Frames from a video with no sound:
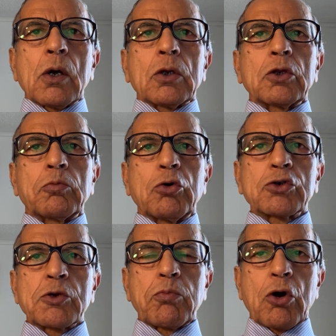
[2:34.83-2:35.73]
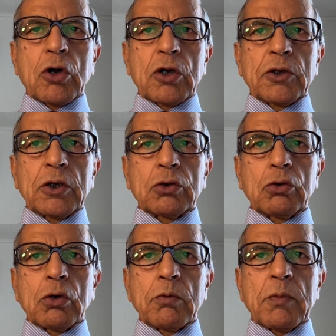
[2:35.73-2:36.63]
The most important thing
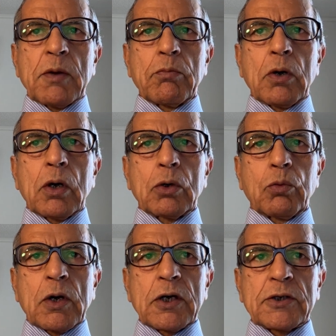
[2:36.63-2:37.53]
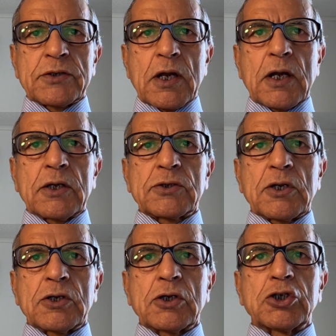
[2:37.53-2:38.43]
to remember, to understand, is
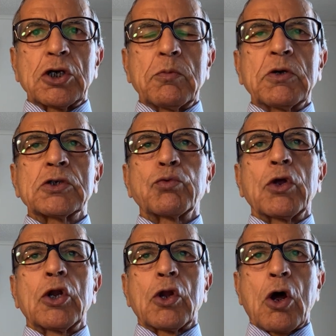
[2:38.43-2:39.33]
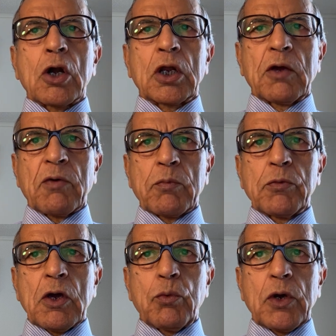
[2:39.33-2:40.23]
that the Germans will not give up
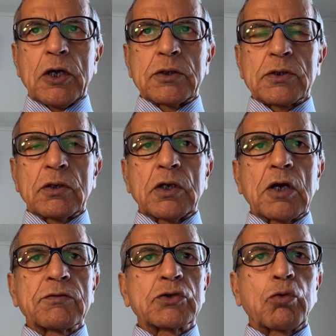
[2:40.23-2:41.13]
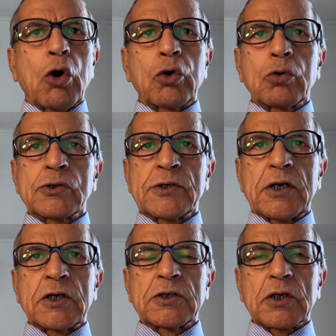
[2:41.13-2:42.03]
their ways. They have swallowed
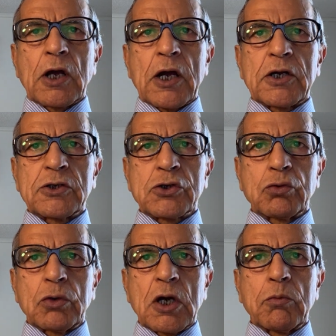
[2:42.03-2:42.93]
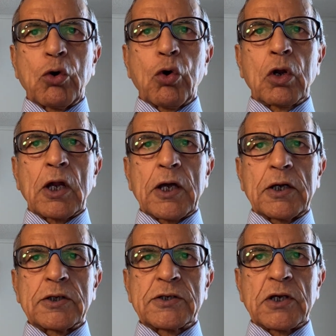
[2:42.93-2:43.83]
Satan's guidance to them, hook, line,
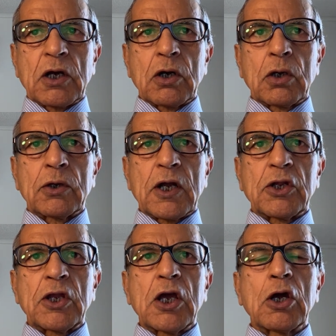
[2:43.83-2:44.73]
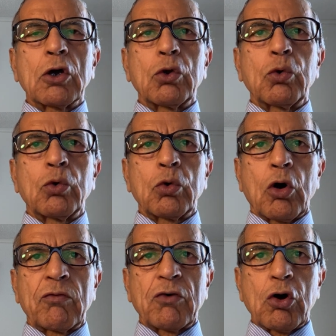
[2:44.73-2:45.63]
and sinker, that they alone
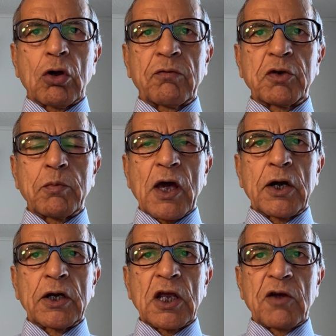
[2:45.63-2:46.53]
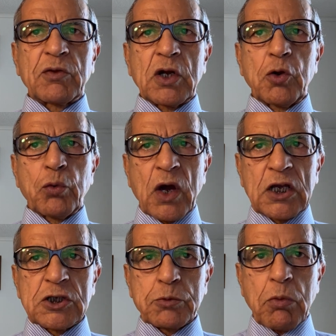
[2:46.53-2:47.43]
of all of humanity have the
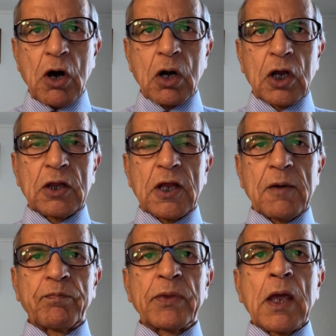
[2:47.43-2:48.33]
divine spark in them,